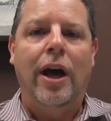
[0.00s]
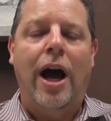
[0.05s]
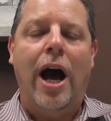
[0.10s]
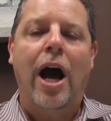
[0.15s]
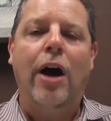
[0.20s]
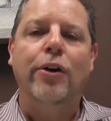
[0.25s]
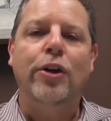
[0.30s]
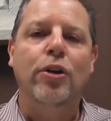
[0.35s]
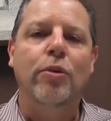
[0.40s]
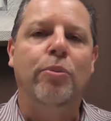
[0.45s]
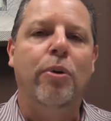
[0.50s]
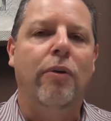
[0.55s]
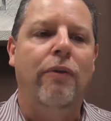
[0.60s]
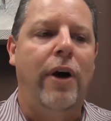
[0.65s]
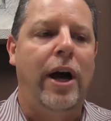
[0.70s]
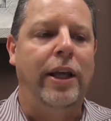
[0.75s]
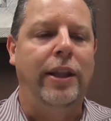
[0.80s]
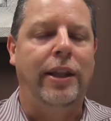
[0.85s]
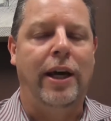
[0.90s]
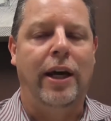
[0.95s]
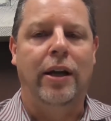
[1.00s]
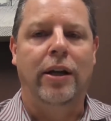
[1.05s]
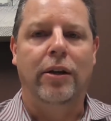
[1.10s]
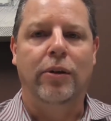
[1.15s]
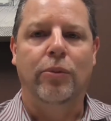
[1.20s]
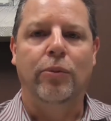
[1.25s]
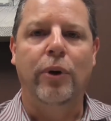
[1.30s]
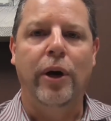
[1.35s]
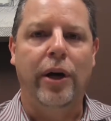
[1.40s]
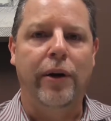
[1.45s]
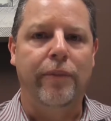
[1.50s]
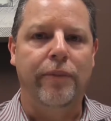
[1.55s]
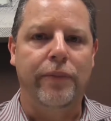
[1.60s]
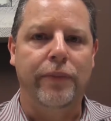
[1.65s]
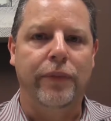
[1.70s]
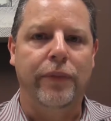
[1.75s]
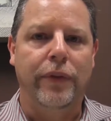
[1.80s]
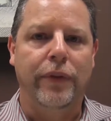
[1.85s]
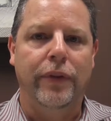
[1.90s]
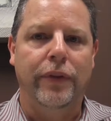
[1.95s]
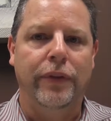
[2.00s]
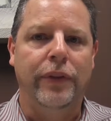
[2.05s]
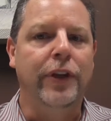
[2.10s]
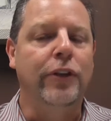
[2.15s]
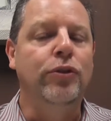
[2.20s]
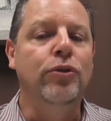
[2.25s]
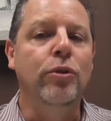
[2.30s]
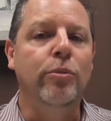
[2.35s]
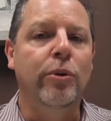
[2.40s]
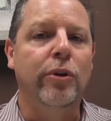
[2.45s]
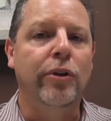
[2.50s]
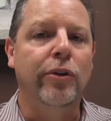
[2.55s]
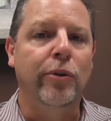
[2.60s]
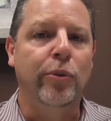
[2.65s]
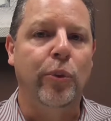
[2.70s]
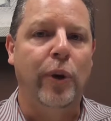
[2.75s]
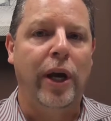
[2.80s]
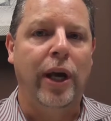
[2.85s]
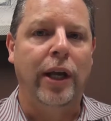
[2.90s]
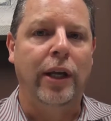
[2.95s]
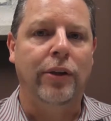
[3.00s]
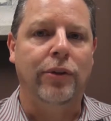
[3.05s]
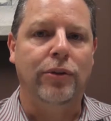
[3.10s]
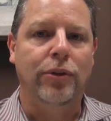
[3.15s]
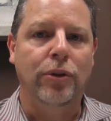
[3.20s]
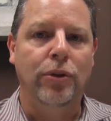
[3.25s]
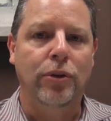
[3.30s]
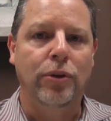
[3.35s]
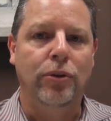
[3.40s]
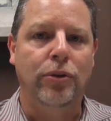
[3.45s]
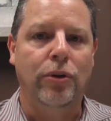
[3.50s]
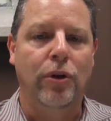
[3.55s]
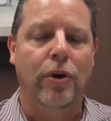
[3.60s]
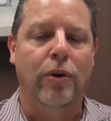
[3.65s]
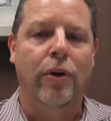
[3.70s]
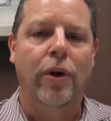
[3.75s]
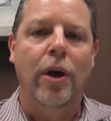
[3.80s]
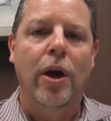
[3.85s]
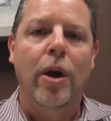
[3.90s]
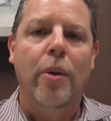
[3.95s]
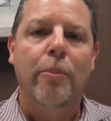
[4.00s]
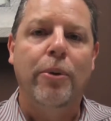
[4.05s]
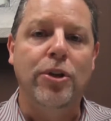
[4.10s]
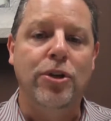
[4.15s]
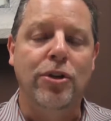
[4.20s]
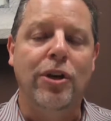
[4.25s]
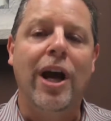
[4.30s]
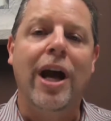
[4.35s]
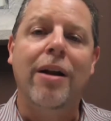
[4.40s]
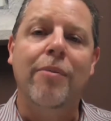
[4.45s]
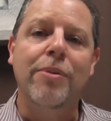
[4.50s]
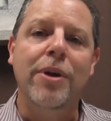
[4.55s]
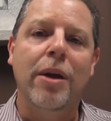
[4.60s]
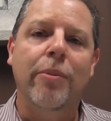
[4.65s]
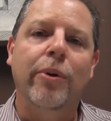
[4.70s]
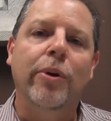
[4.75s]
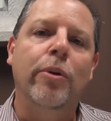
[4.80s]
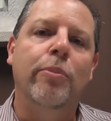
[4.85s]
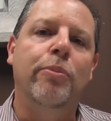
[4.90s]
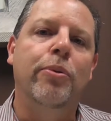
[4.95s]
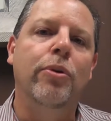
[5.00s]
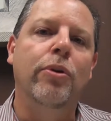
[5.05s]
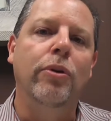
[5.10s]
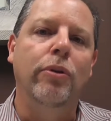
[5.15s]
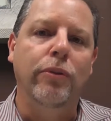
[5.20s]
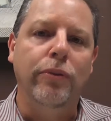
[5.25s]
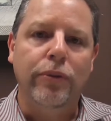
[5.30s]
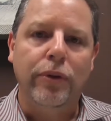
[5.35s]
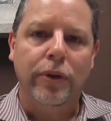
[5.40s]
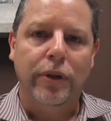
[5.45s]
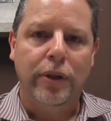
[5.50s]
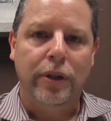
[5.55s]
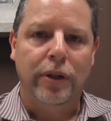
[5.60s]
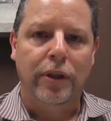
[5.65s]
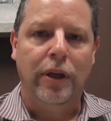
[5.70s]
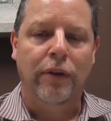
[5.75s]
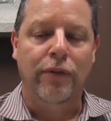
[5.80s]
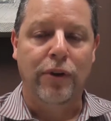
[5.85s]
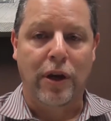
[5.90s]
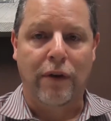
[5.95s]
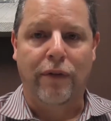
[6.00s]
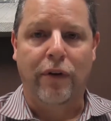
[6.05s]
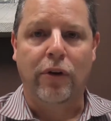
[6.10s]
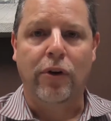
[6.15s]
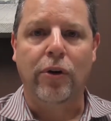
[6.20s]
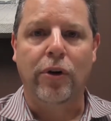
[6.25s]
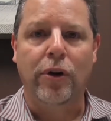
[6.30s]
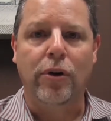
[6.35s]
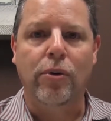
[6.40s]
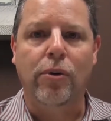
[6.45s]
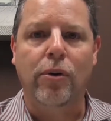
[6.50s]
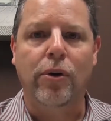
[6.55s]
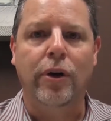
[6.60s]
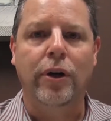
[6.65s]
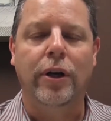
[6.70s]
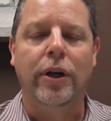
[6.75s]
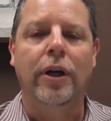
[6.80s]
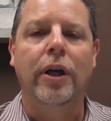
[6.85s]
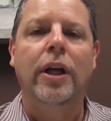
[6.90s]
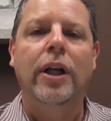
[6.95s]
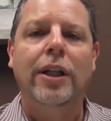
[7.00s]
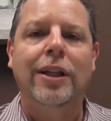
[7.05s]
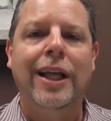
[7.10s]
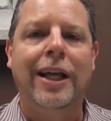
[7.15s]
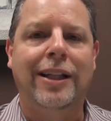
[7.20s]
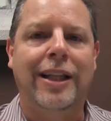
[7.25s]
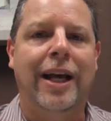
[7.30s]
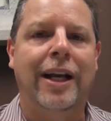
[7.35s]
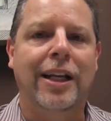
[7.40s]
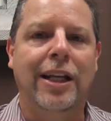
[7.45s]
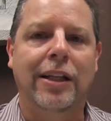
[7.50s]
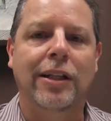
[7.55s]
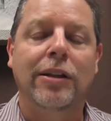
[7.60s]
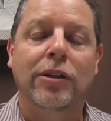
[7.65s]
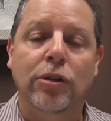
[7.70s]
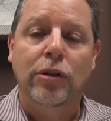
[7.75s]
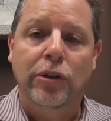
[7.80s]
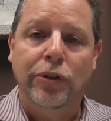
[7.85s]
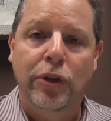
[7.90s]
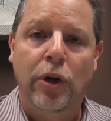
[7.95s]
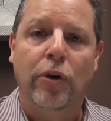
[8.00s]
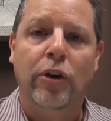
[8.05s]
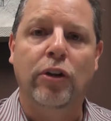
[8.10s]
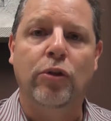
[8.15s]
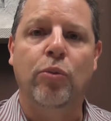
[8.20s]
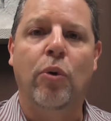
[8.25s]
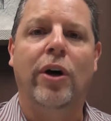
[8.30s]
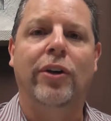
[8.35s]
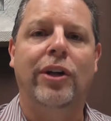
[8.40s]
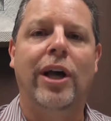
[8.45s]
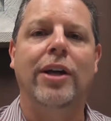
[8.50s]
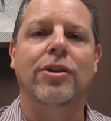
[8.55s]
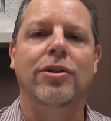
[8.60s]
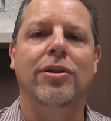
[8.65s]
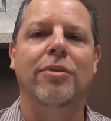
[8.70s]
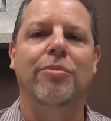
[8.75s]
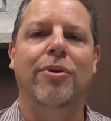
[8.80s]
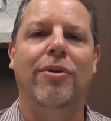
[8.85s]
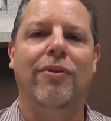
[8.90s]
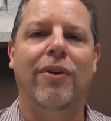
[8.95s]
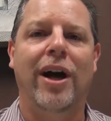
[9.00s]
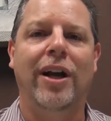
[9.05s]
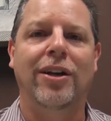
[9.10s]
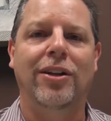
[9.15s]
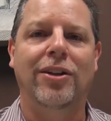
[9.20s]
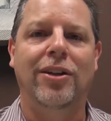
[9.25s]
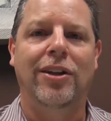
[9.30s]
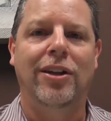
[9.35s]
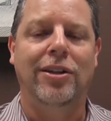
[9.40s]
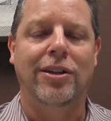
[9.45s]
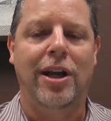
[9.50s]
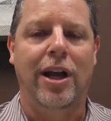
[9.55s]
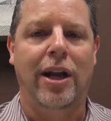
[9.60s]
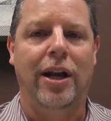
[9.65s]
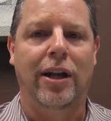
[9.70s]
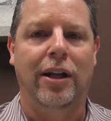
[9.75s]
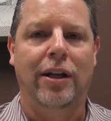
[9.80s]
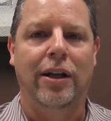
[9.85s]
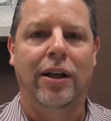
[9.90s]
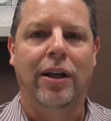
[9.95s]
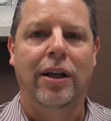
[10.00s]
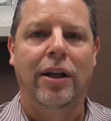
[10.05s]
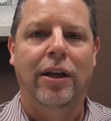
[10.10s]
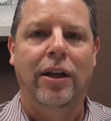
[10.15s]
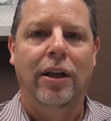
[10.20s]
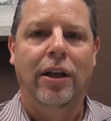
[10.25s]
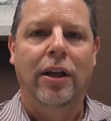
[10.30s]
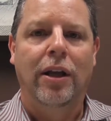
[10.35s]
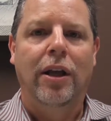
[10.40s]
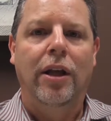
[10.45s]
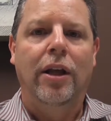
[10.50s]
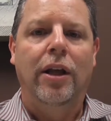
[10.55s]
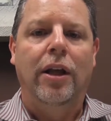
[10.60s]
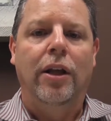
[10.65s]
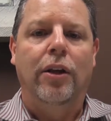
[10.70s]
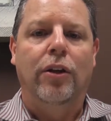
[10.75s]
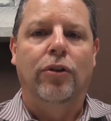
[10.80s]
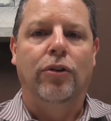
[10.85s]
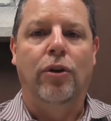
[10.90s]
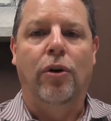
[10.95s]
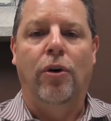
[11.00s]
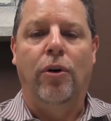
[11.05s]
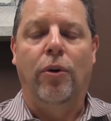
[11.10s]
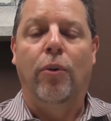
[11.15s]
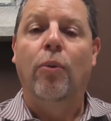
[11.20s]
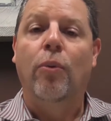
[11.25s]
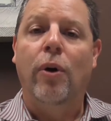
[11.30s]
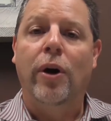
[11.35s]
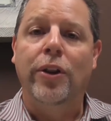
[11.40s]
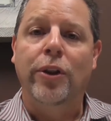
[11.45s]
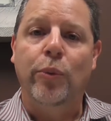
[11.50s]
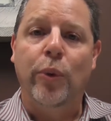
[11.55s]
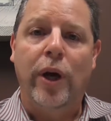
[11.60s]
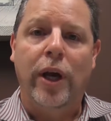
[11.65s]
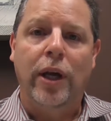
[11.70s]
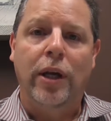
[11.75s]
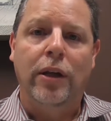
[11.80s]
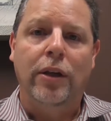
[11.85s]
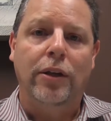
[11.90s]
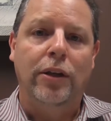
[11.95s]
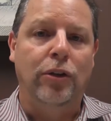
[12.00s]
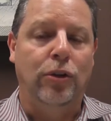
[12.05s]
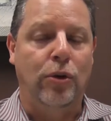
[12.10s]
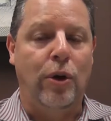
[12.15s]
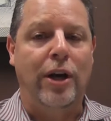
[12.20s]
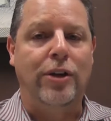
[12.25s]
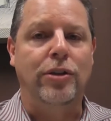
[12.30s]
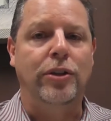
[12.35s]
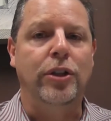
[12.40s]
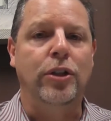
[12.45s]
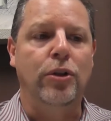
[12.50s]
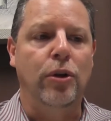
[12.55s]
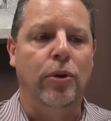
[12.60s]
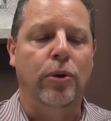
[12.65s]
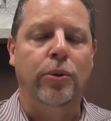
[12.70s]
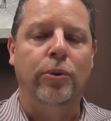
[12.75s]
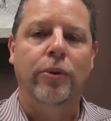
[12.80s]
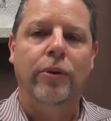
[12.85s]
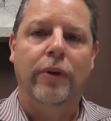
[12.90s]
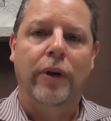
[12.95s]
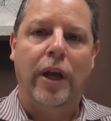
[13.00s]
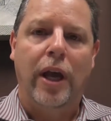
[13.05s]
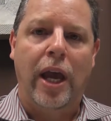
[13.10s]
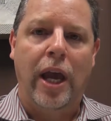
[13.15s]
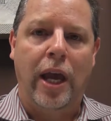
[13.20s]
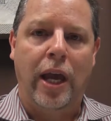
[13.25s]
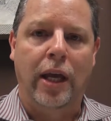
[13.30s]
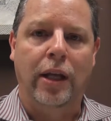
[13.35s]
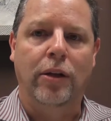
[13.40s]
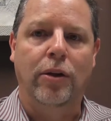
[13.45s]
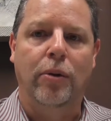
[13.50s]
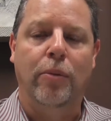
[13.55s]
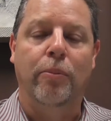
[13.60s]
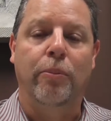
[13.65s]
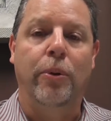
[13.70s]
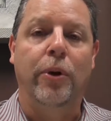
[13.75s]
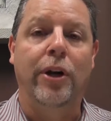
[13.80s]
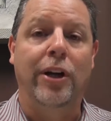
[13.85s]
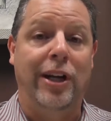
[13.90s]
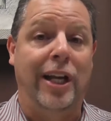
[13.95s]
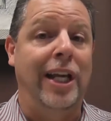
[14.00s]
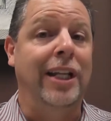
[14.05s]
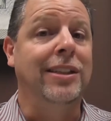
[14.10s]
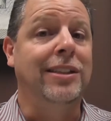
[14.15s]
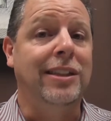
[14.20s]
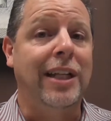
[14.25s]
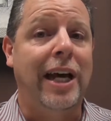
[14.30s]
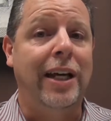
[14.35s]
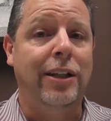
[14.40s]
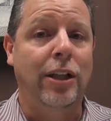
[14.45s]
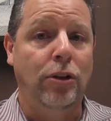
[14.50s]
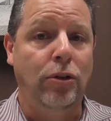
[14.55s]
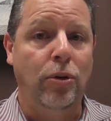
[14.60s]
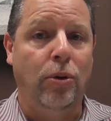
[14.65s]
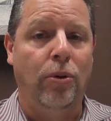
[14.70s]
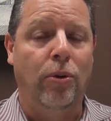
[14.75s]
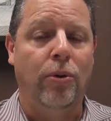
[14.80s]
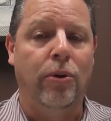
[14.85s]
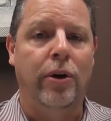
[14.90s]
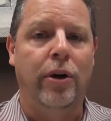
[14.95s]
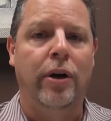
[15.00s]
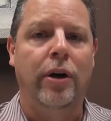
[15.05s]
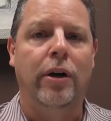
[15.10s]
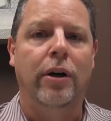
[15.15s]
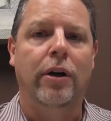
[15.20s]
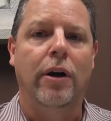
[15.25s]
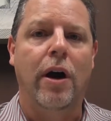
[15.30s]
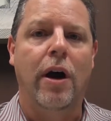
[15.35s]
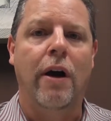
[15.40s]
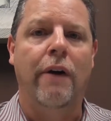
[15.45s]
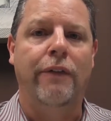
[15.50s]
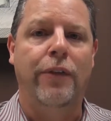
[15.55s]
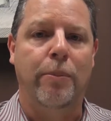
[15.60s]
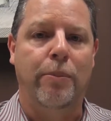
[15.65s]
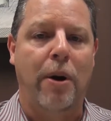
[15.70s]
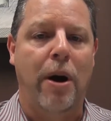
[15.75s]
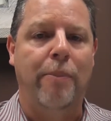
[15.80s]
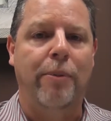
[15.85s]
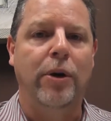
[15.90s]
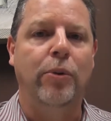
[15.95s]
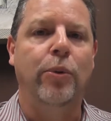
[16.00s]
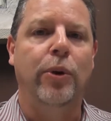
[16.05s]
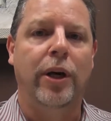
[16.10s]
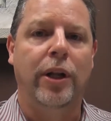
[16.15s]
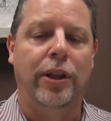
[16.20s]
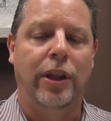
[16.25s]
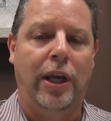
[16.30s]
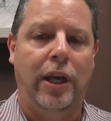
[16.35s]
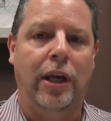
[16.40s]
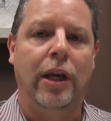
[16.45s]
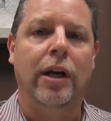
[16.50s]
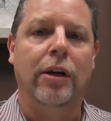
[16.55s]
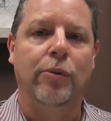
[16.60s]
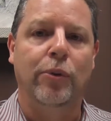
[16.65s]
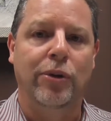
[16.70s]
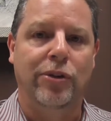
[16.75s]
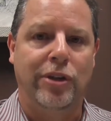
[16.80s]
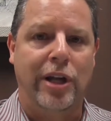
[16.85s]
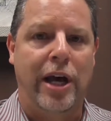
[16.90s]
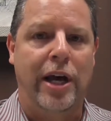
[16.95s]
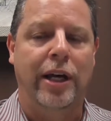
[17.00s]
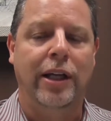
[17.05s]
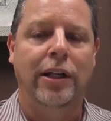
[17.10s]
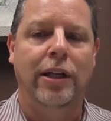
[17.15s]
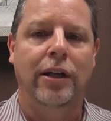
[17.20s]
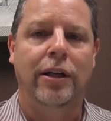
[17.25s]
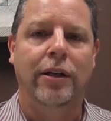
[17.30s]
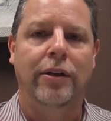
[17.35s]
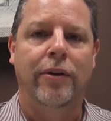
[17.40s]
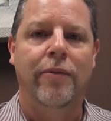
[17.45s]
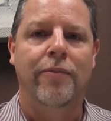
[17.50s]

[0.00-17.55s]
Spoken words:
How do you provide that? Well, there's numerous ways to do so, but you got to be able to prove, if you ever go to court, that notice was actually provided to the tenant. So one way is to actually go and put it inside the door of the property where they reside.